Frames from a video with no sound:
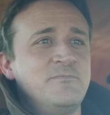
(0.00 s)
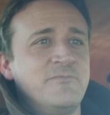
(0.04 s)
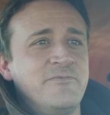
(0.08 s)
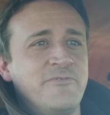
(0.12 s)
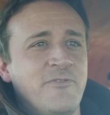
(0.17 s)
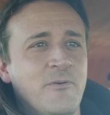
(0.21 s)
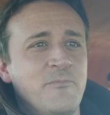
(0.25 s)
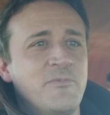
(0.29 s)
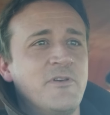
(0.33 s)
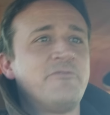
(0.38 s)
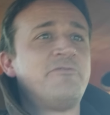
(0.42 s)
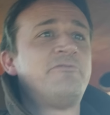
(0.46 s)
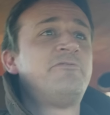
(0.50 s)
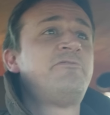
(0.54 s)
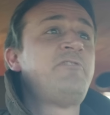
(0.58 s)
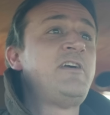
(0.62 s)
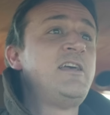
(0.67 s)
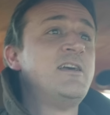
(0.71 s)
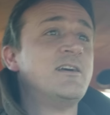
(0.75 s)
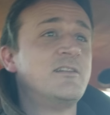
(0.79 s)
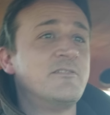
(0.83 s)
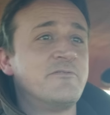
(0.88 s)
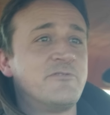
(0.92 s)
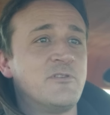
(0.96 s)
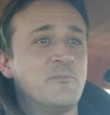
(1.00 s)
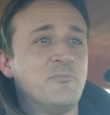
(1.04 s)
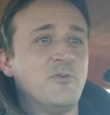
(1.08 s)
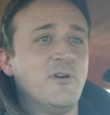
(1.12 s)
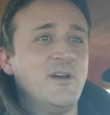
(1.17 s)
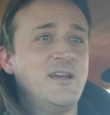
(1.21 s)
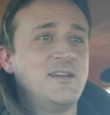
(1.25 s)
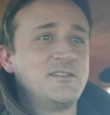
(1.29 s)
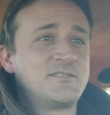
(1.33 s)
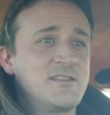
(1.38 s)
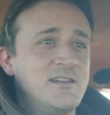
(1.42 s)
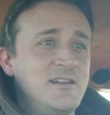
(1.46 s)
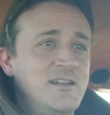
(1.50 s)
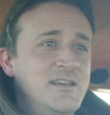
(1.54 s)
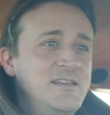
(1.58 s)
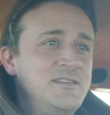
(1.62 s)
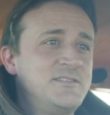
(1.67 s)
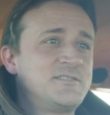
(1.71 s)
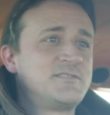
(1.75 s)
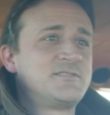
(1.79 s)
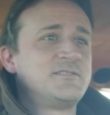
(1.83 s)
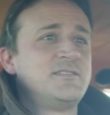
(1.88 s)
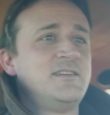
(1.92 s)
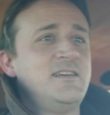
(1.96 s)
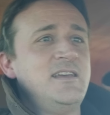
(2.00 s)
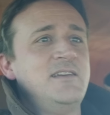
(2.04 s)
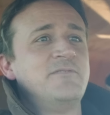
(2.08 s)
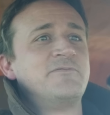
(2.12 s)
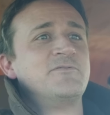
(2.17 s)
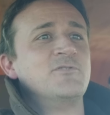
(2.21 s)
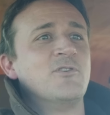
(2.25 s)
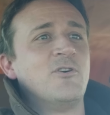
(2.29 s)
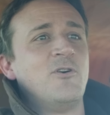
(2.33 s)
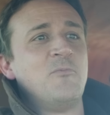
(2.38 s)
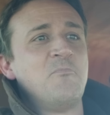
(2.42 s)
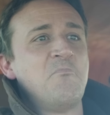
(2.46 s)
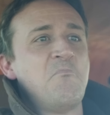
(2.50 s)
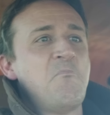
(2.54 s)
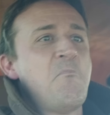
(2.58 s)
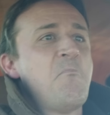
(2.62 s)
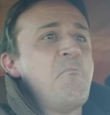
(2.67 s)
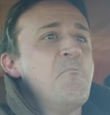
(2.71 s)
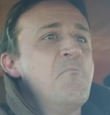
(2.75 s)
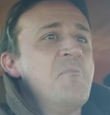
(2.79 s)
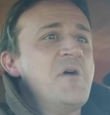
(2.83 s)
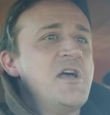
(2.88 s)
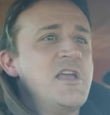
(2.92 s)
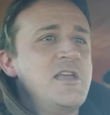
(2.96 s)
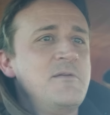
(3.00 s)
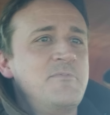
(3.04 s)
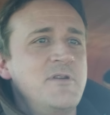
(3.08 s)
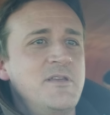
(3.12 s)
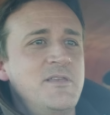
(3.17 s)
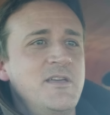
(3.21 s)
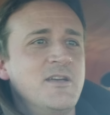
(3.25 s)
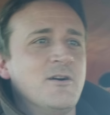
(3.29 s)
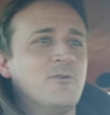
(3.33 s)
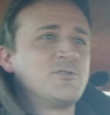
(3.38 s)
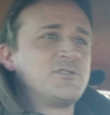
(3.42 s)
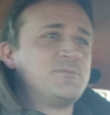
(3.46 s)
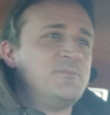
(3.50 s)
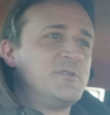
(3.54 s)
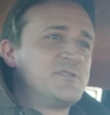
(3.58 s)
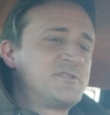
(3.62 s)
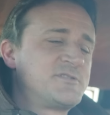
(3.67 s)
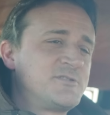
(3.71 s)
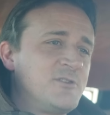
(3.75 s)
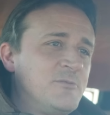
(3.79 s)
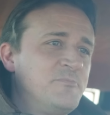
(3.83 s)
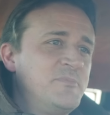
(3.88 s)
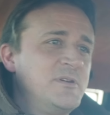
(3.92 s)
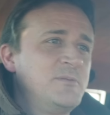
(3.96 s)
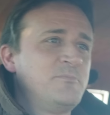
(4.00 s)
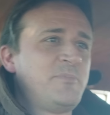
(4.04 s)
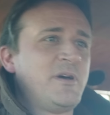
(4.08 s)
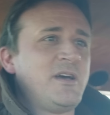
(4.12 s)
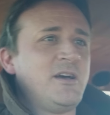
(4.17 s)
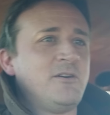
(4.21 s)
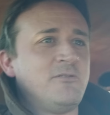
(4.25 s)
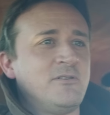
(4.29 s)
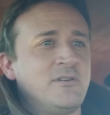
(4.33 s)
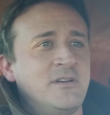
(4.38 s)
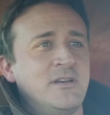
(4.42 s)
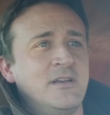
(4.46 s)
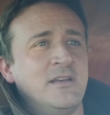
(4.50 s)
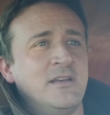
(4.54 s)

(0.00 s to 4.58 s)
from the feel of the brakes at least, if not maybe the ultimate stopping power.